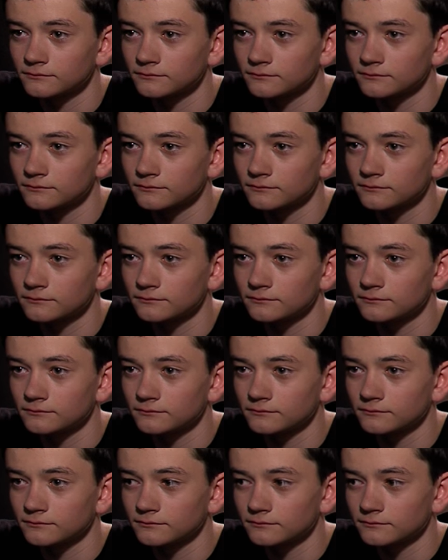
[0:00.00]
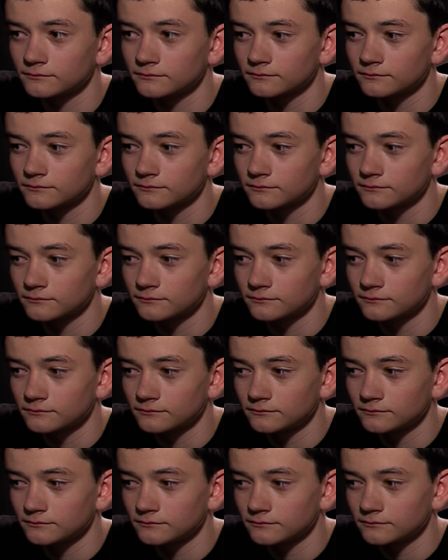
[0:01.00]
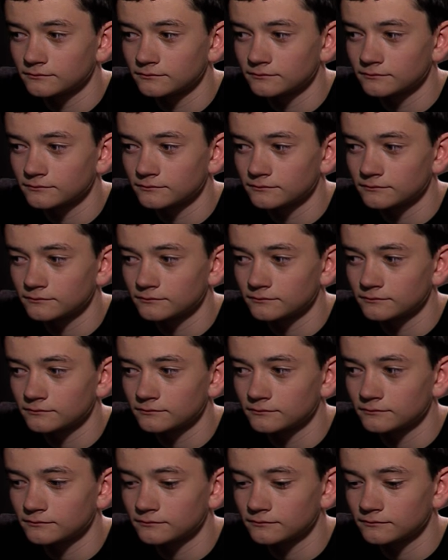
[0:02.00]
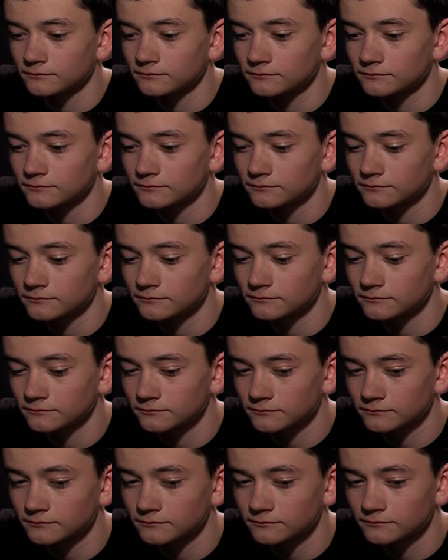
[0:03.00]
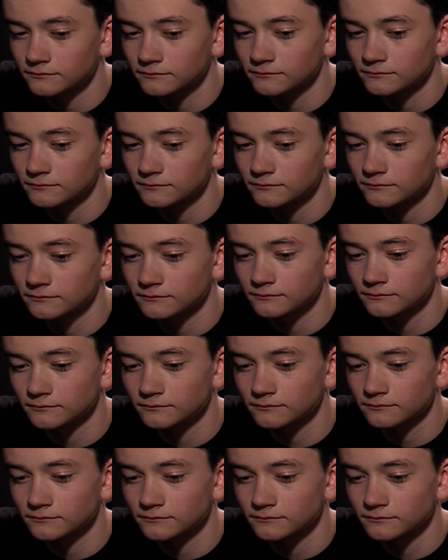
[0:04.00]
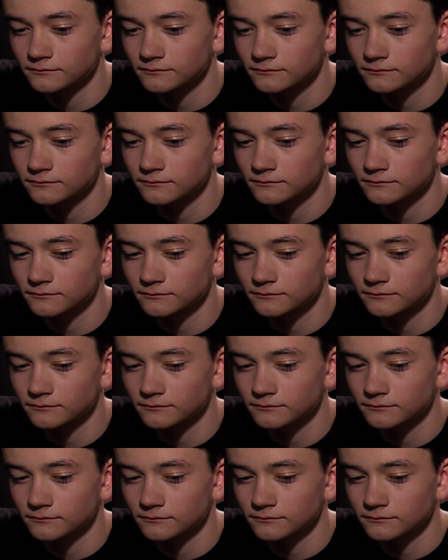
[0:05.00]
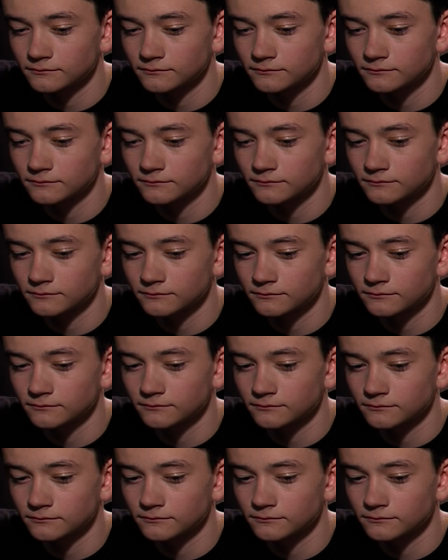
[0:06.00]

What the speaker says: No words are spoken by the person on screen.